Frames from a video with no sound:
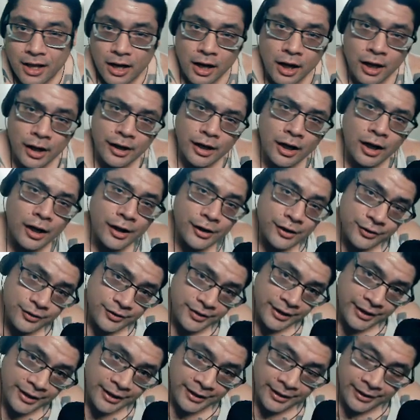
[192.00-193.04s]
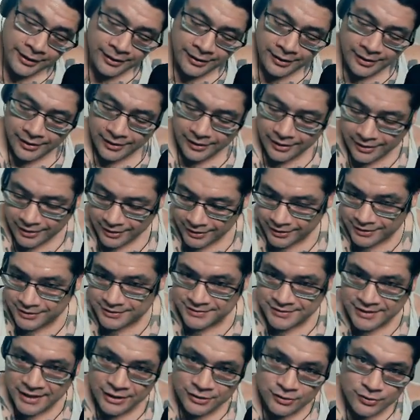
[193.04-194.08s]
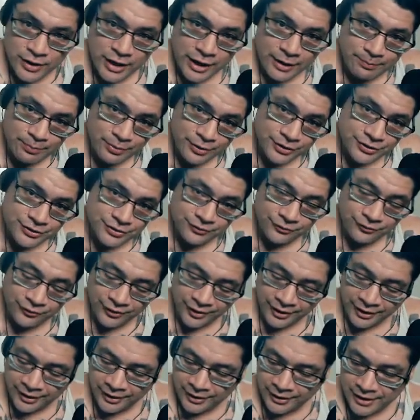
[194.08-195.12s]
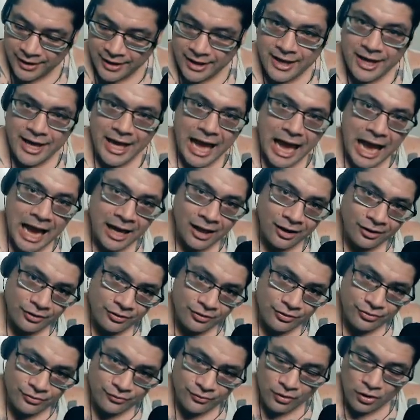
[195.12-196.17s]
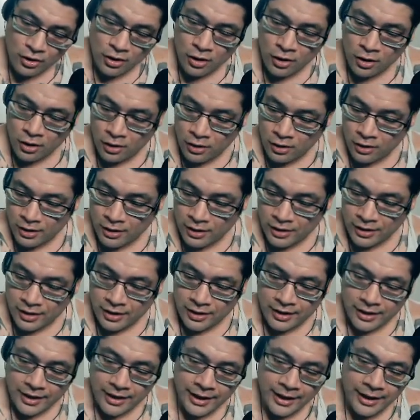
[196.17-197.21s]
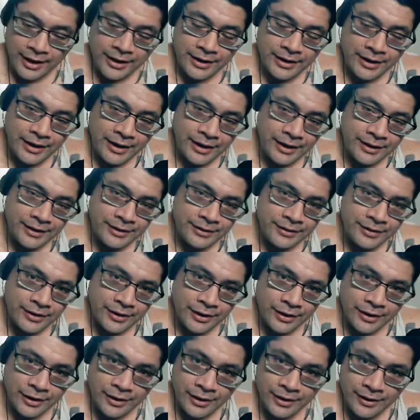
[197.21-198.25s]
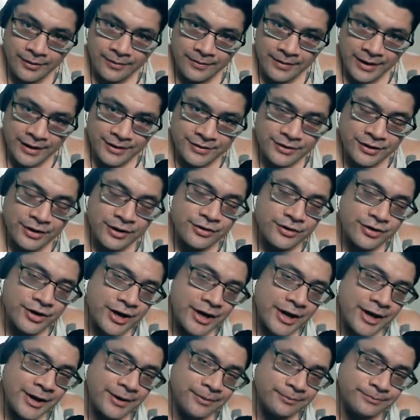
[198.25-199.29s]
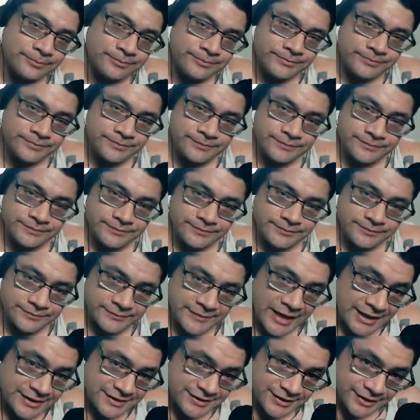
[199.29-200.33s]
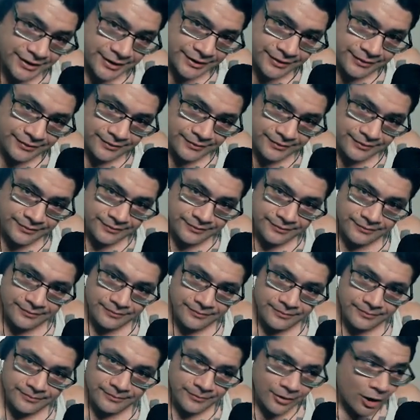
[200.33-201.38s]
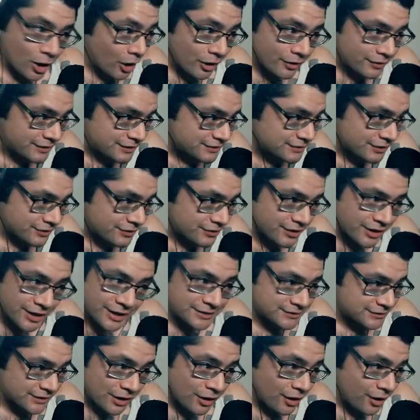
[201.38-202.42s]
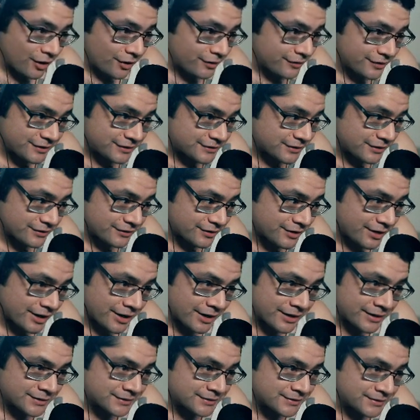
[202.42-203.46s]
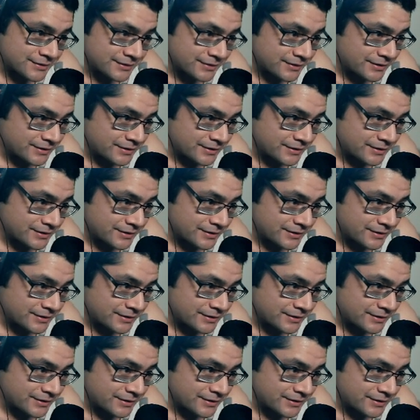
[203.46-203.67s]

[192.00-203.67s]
all you need is natural hypertrophy, Alan Thrall, and and uh, and the other guy. That's it. All these other guys, all these other guys,